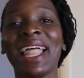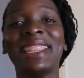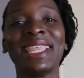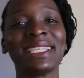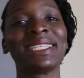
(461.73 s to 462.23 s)

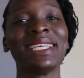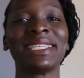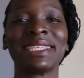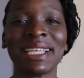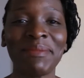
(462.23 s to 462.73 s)
This is
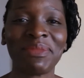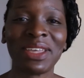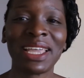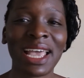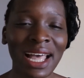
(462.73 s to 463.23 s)

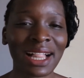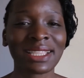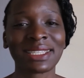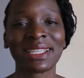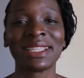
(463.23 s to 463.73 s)
something
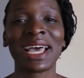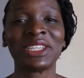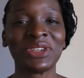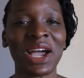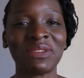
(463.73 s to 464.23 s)
else
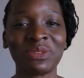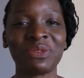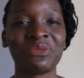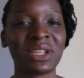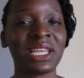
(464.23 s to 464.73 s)
that you have
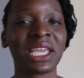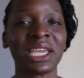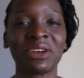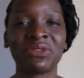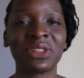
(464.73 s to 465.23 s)
to be really
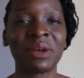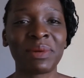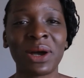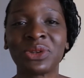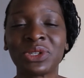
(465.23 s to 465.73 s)
careful
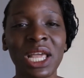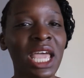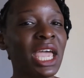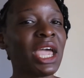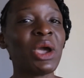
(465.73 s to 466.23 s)
about.
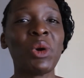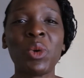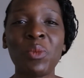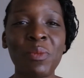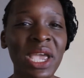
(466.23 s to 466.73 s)

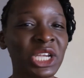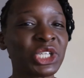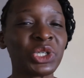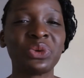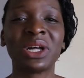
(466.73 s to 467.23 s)
Make
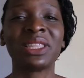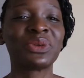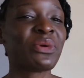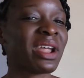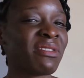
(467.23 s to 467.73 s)
sure that
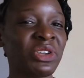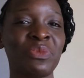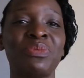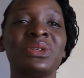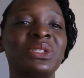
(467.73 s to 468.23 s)
whatever you're
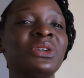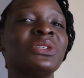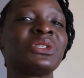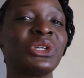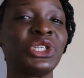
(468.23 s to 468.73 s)
posting on
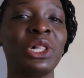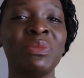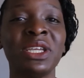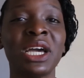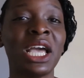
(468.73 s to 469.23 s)
social
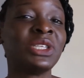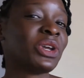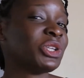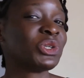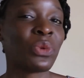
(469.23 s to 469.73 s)
media is
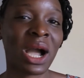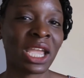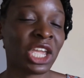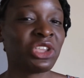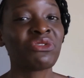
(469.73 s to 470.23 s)
going to
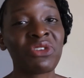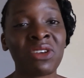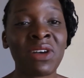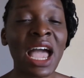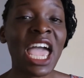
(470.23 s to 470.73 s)
work in your
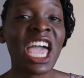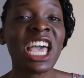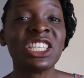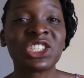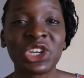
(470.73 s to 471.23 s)
favor.
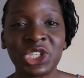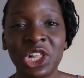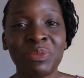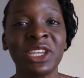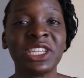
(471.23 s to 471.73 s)
And
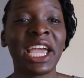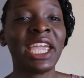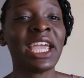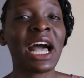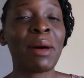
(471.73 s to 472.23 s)
social media
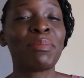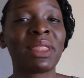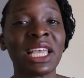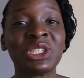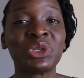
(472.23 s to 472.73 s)
here
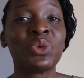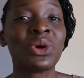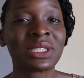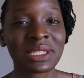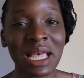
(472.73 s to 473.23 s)
applies to
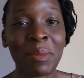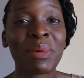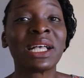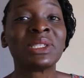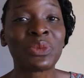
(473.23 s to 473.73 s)

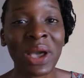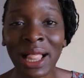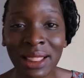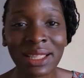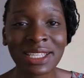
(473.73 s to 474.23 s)
WhatsApp as
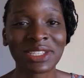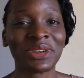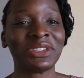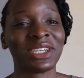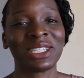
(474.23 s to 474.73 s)
well. It's
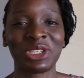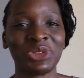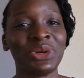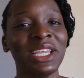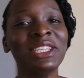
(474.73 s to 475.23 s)
not just
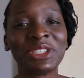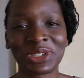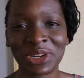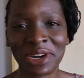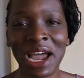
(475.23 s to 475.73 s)
your
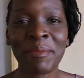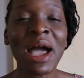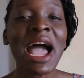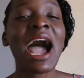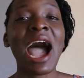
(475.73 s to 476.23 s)
Instagram.
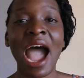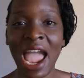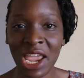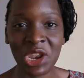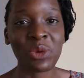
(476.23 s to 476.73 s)

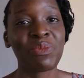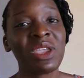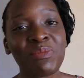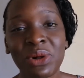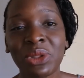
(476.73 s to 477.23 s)
I know
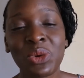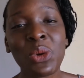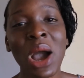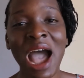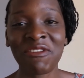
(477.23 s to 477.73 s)
people
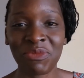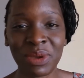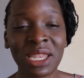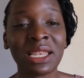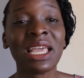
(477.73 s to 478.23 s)
who have
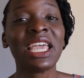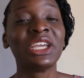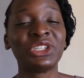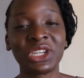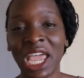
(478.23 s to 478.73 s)
been
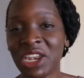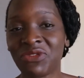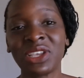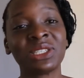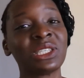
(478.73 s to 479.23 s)
denied
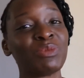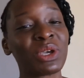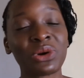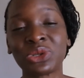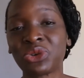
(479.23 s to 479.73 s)
visas
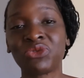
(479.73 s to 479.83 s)
because of